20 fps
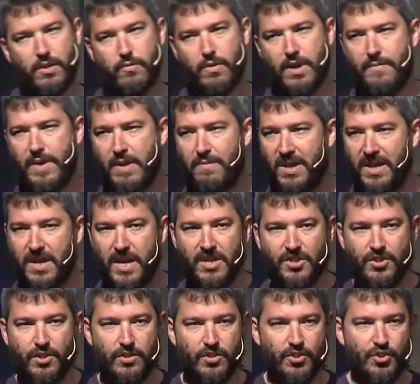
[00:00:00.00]
the web
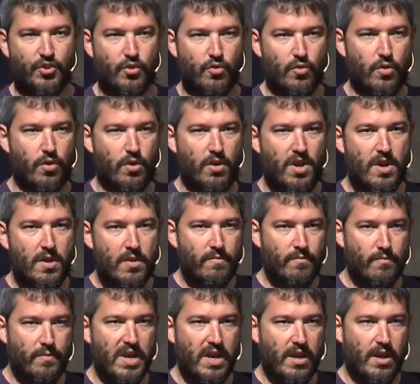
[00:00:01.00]
applications should
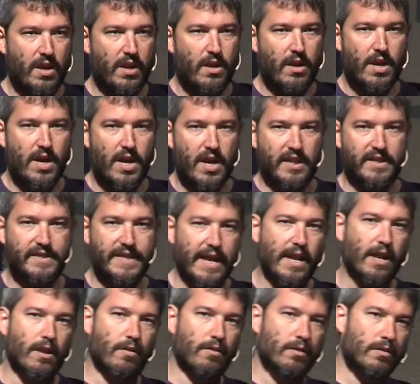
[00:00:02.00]
be
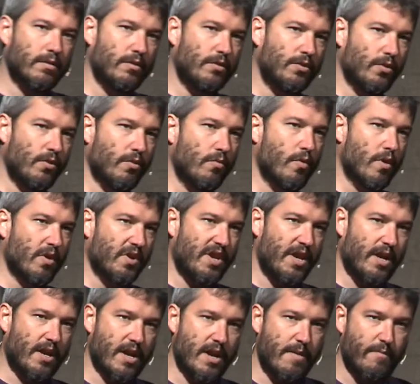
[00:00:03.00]
tailored to
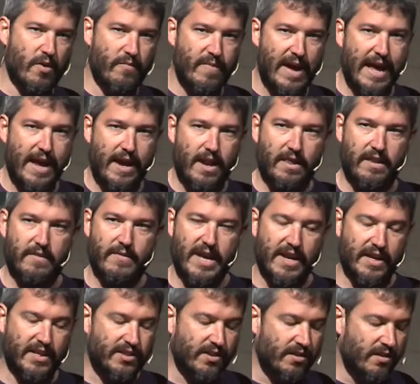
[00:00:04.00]
working a mobile
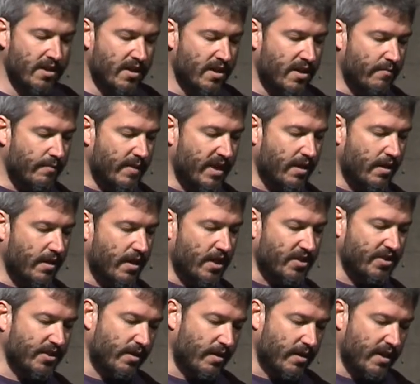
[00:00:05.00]
device. But
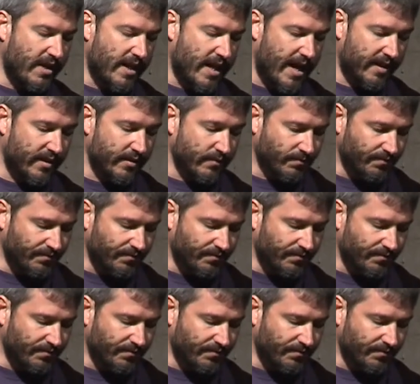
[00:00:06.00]
not only that.